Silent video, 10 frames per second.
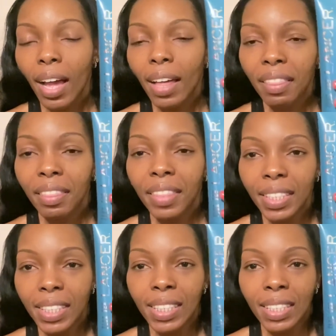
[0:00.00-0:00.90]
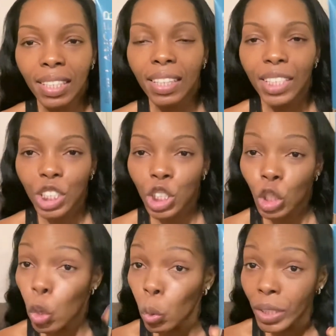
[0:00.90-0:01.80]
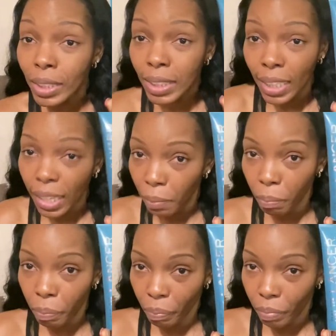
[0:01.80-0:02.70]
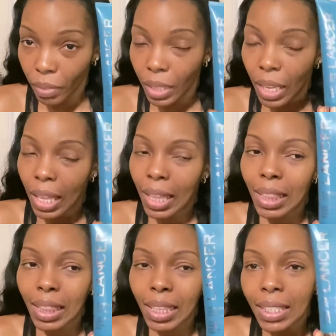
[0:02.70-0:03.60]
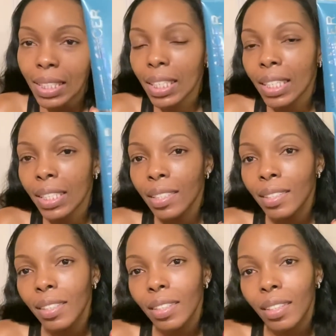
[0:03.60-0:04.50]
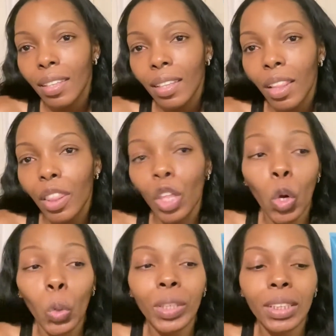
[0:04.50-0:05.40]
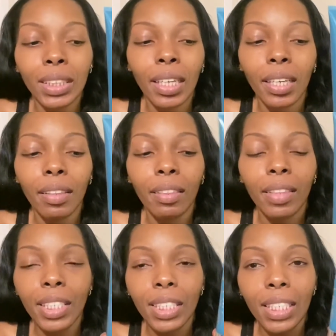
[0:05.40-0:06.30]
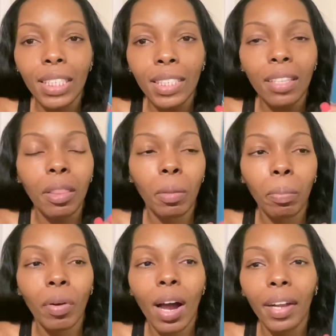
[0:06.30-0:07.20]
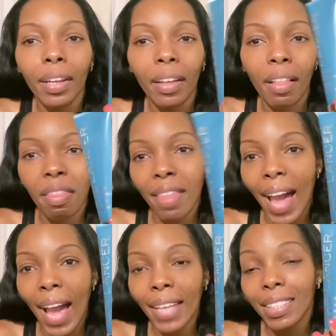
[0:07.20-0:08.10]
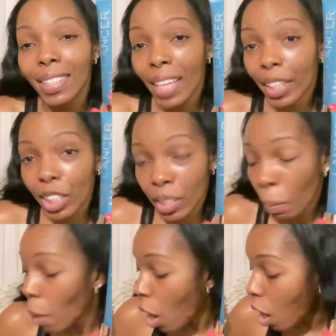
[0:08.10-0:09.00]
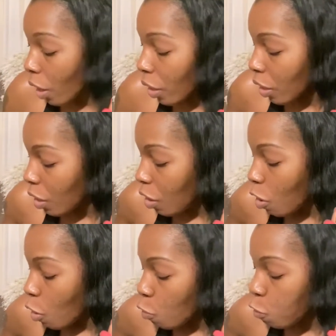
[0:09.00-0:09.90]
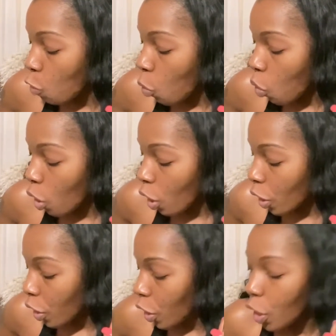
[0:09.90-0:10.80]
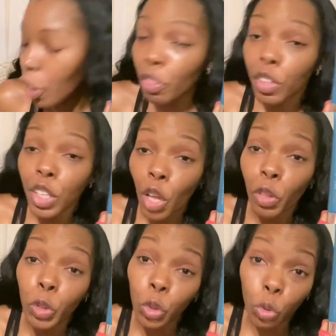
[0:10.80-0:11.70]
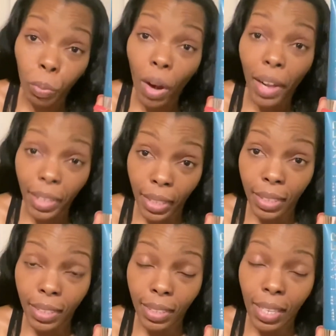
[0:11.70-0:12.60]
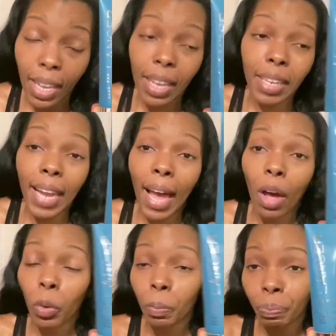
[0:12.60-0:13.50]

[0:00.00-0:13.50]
this is the golden ticket. This is the golden ticket. This is the product that sets the bar for the other 2 products. Now,